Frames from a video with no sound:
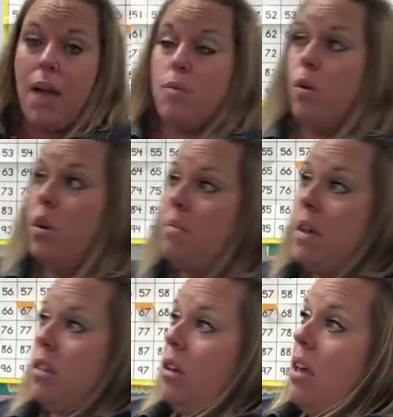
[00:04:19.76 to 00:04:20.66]
going to
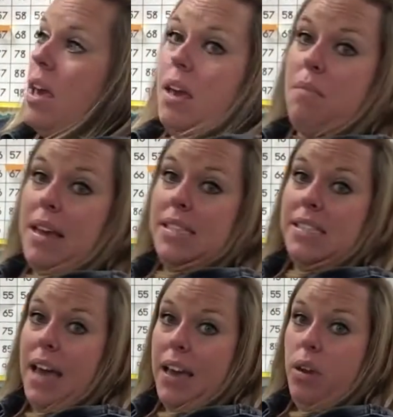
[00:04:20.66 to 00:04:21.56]
be looking in my
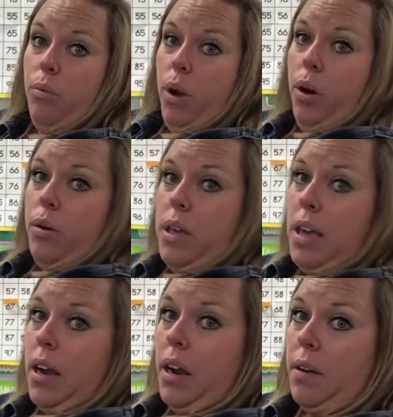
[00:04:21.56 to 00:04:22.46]
second row
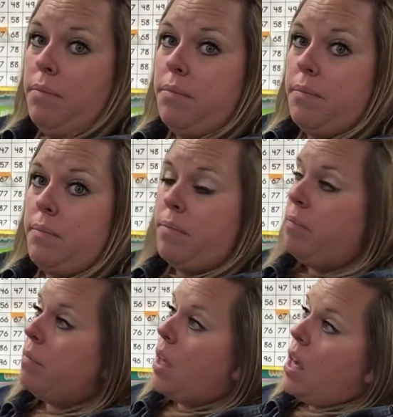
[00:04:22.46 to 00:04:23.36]
here,
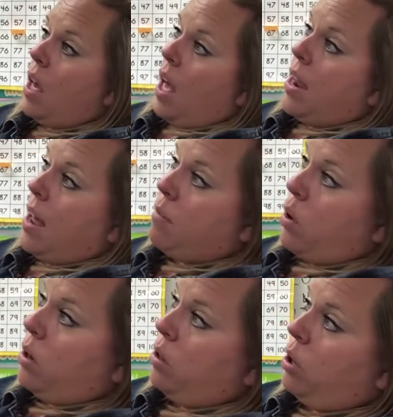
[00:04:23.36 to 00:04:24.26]
and I'm
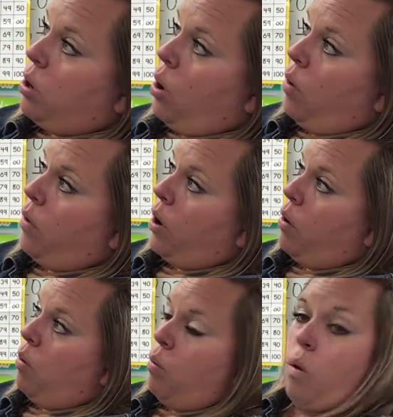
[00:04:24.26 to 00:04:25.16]
going to look over
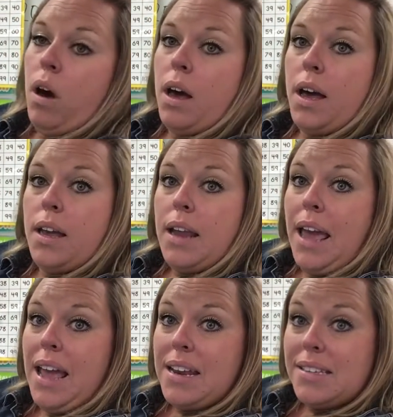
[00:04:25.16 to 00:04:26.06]
1,
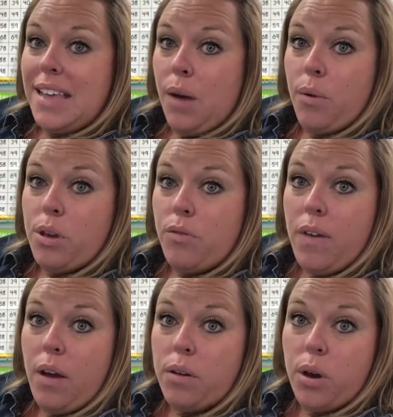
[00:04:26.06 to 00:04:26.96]
8. Is that where you
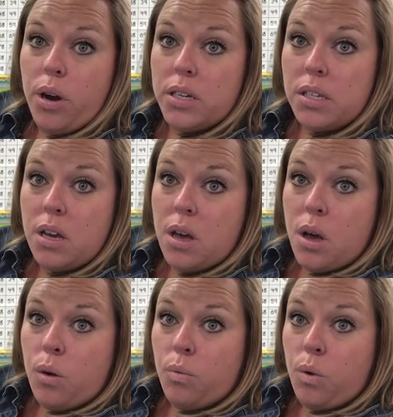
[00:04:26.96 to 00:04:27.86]
found yours?
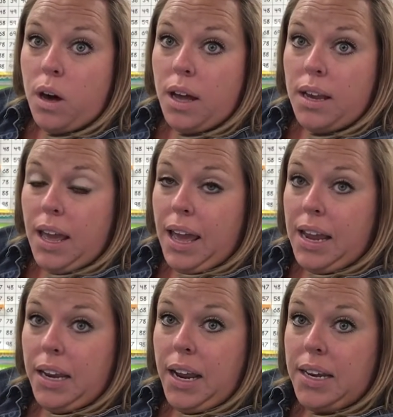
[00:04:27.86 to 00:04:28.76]
1,
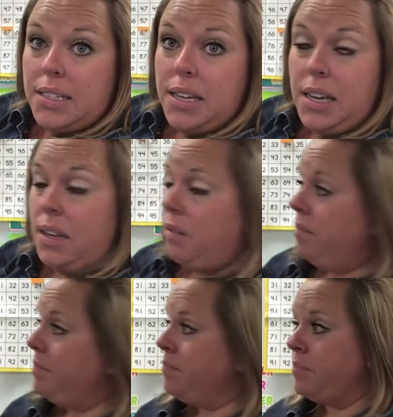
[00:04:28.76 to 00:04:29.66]
8, 18.
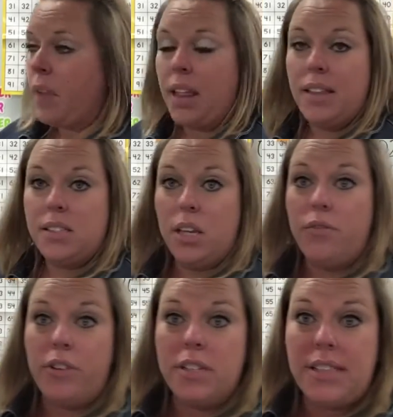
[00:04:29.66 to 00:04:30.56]
Let's look
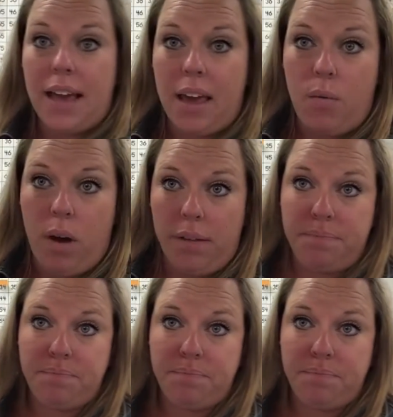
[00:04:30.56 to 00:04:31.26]
for a second one.